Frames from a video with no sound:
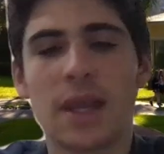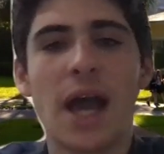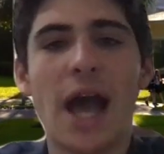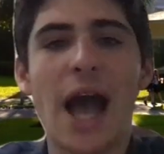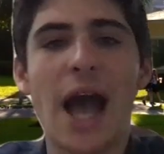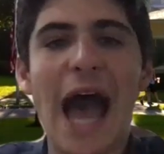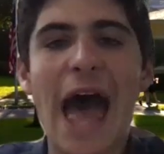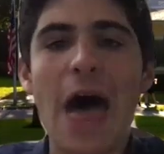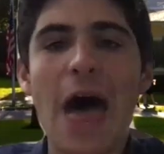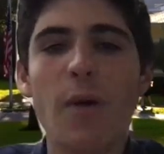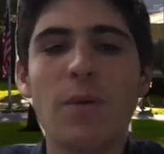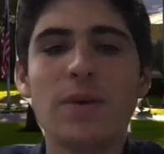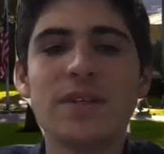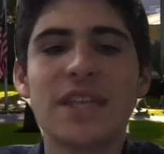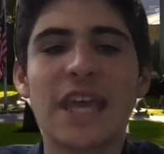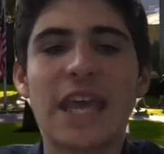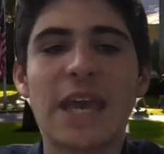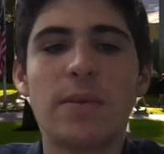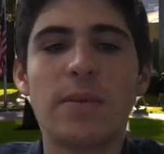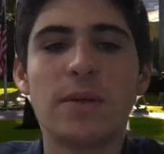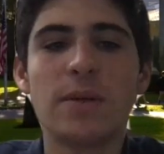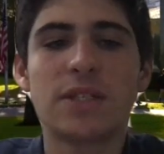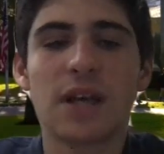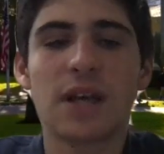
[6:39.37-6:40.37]
I was
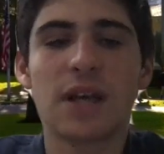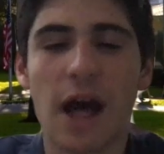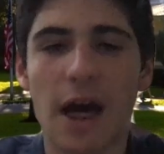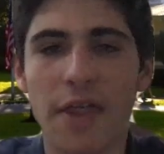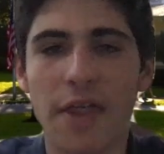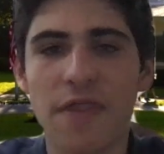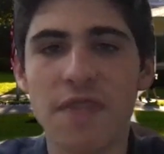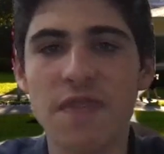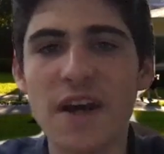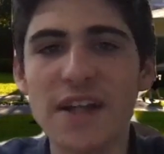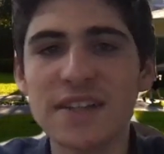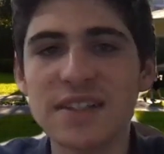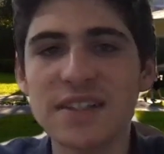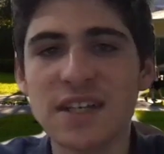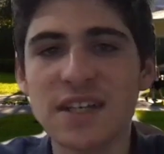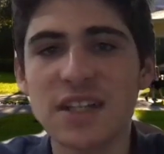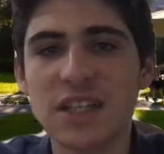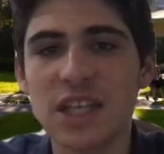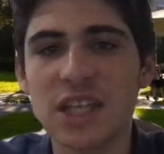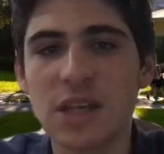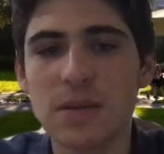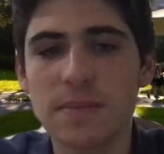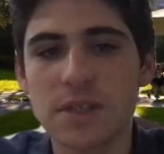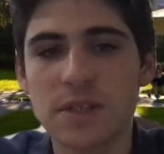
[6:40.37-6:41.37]
able to
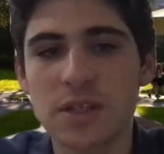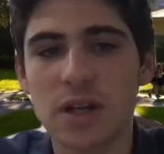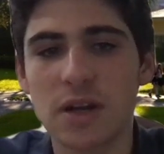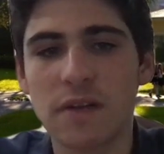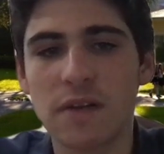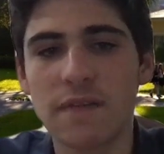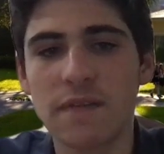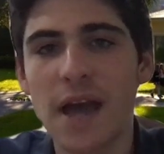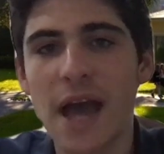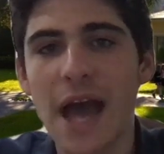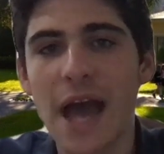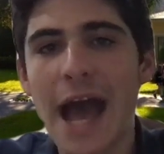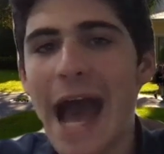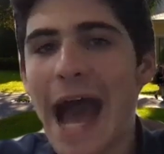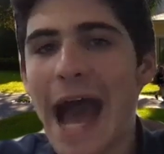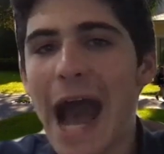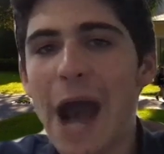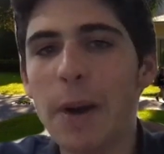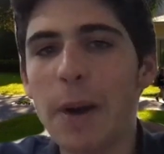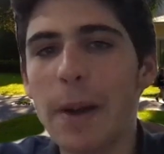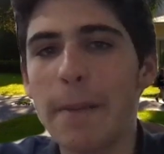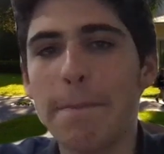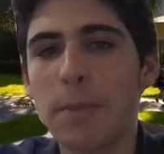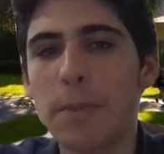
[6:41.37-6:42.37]
authentically observe
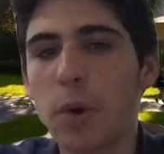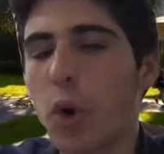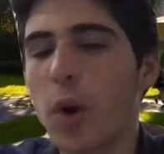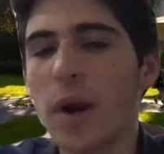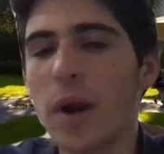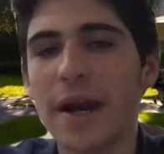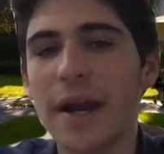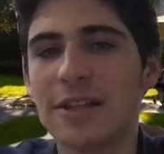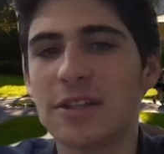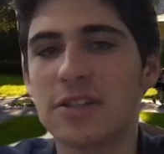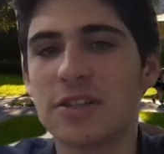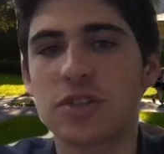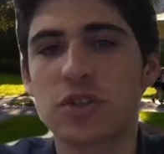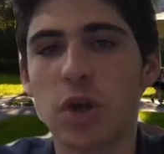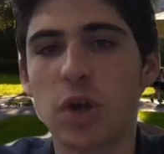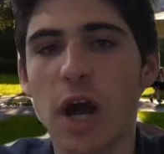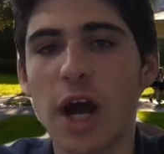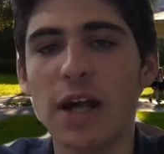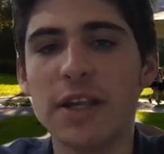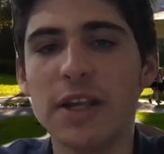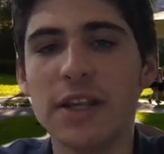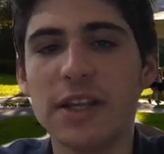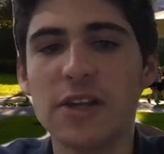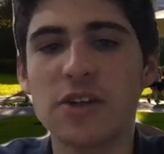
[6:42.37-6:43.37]
how important
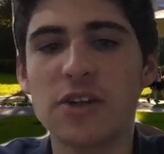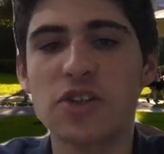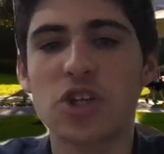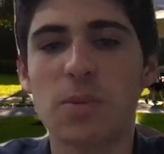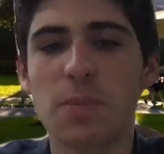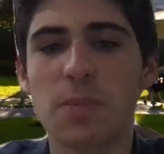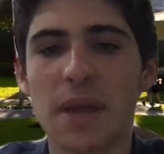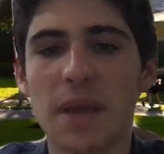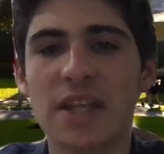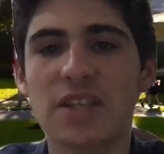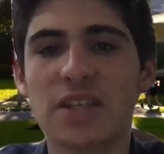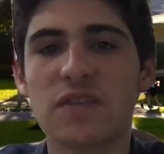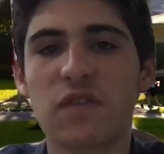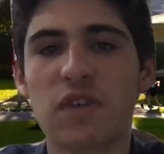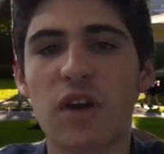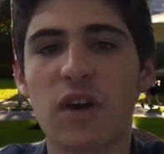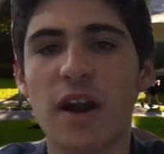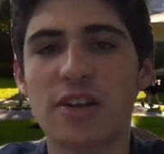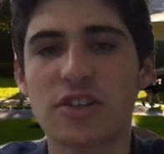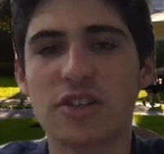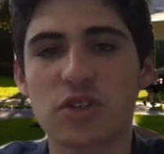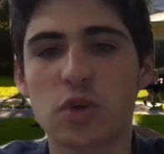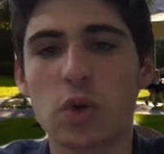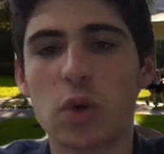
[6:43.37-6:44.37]
strong leadership is for
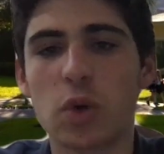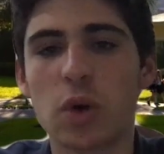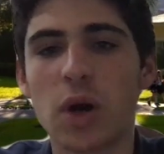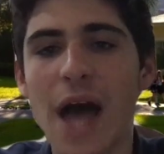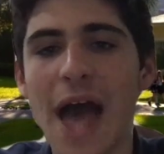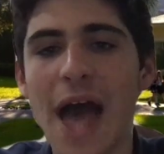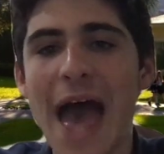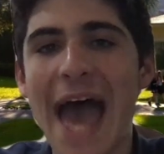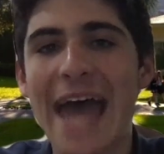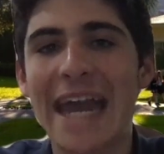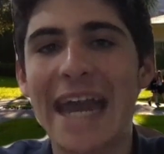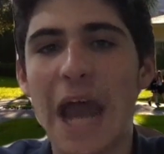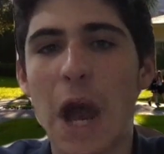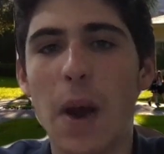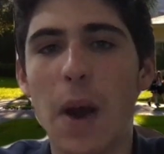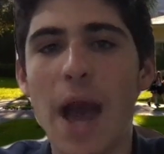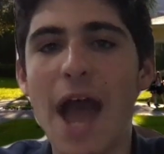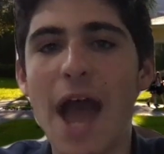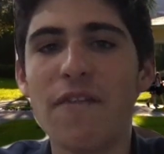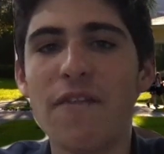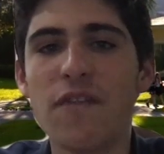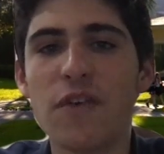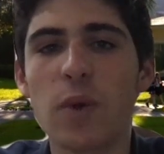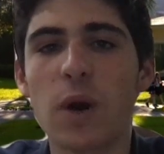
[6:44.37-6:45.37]
our school and how
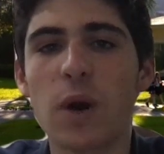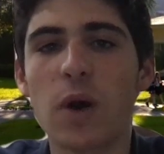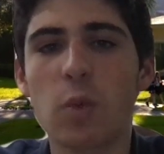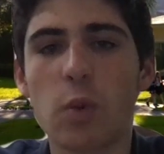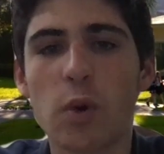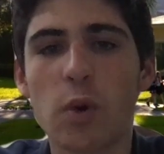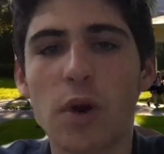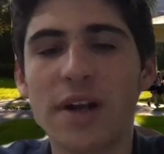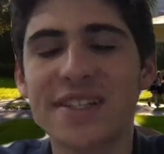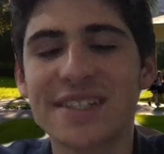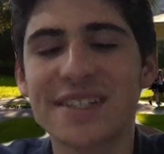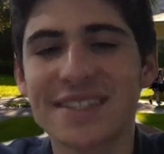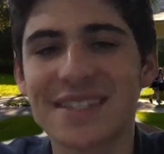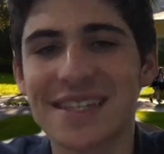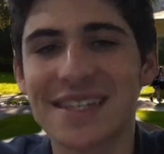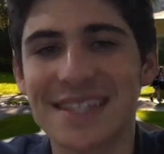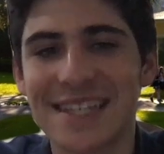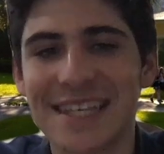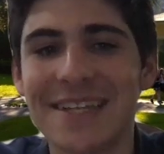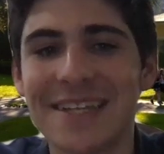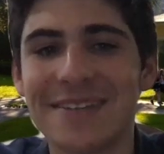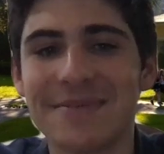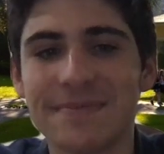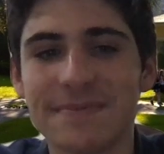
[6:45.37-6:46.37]
everyone works as a
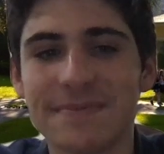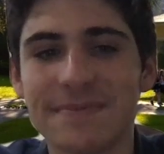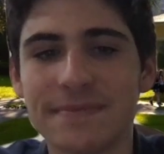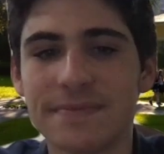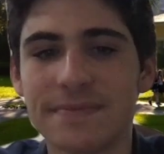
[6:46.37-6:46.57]
team.